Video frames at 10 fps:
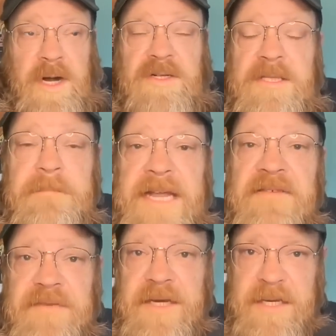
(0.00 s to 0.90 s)
where's the
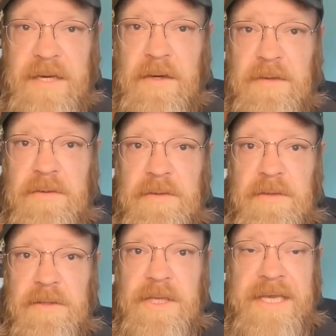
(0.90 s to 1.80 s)
benefit here?
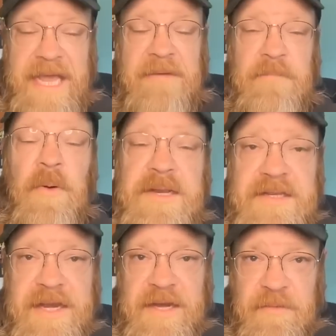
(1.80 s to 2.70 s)
You can't
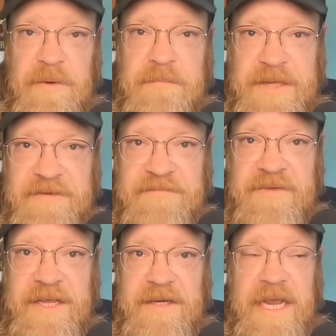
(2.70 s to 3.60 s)
point to any real
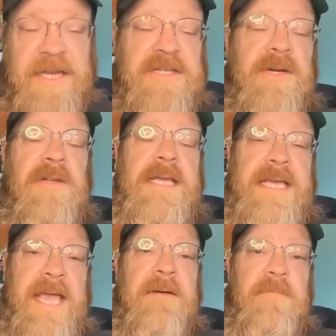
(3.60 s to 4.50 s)
benefit. And you
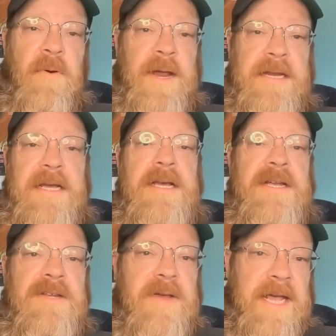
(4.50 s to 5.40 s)
certainly can't point
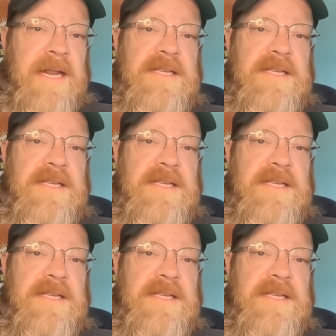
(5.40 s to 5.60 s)
to